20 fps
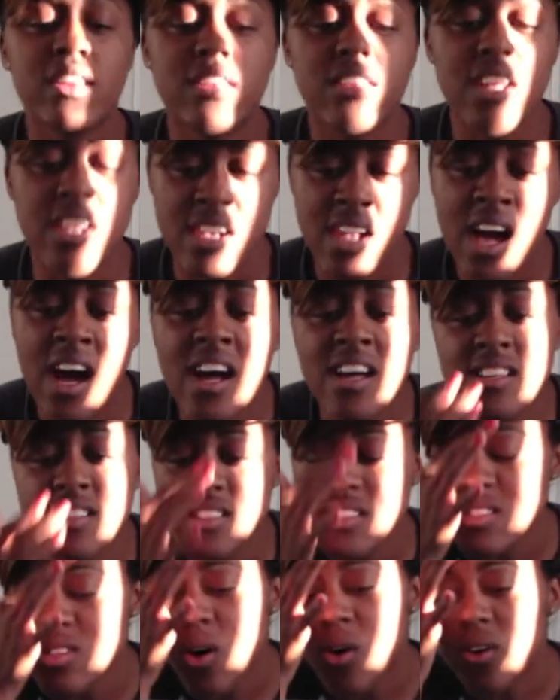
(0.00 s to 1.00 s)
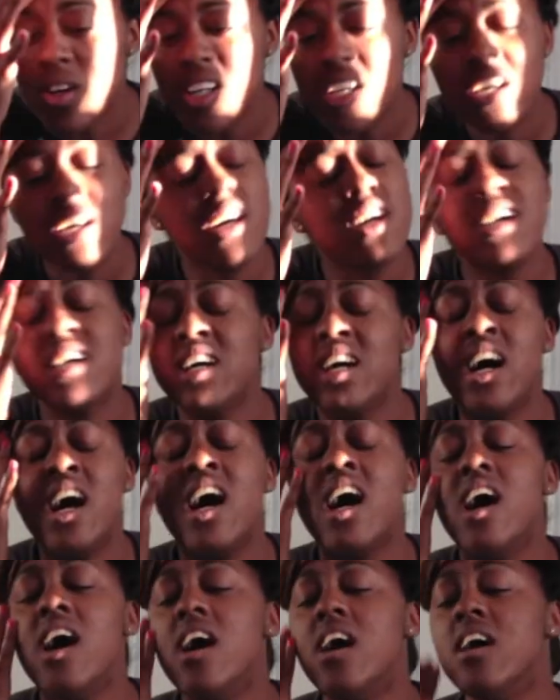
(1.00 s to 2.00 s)
The nights are so
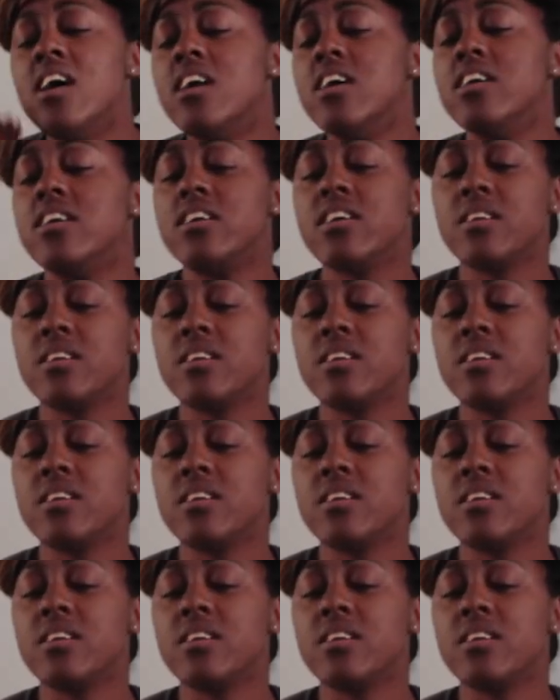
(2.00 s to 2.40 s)
come.